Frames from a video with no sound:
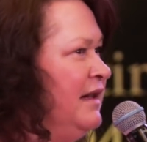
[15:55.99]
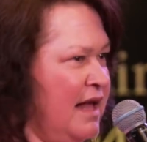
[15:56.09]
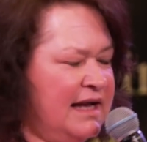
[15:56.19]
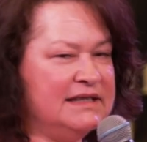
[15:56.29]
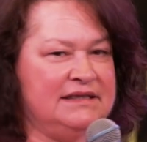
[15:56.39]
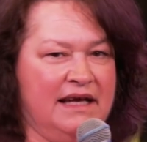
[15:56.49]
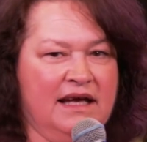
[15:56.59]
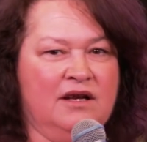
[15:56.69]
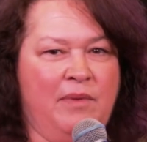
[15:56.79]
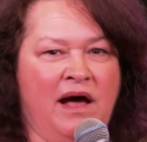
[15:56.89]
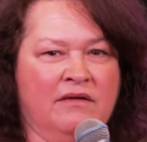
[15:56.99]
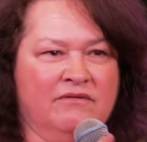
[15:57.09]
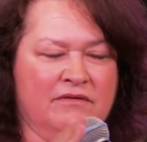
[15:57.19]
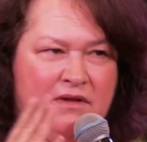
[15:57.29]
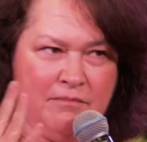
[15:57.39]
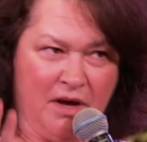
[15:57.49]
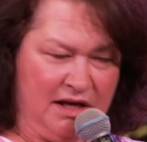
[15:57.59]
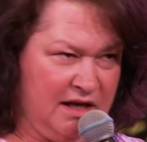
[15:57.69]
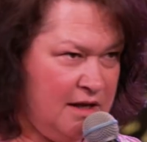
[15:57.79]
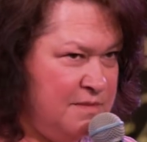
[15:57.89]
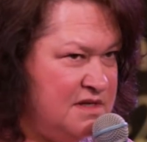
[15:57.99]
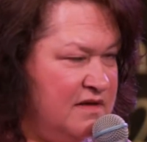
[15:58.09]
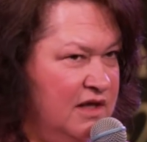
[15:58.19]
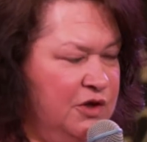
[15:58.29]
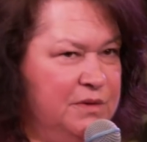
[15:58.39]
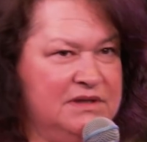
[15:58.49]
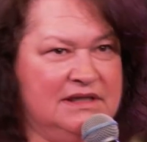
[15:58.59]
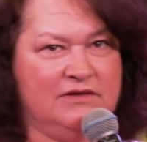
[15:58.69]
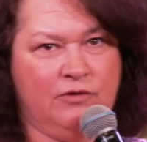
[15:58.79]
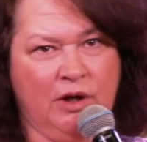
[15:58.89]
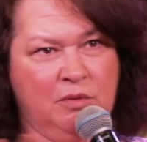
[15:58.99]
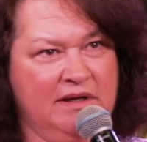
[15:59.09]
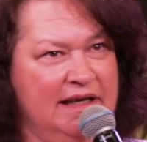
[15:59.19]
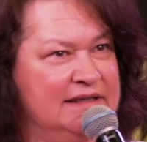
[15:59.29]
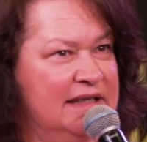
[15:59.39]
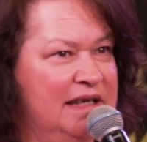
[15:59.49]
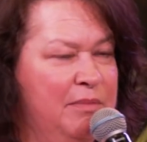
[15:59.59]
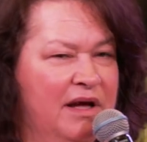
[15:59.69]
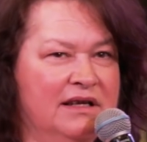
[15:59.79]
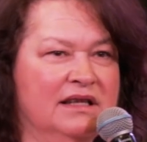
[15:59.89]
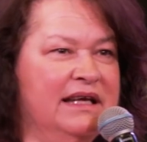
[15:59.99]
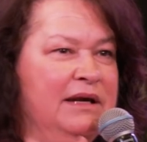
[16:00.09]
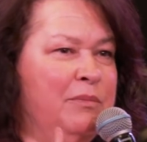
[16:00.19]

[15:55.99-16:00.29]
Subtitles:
like I said, about the money comes to the Lewises frequently, easily, and abundantly.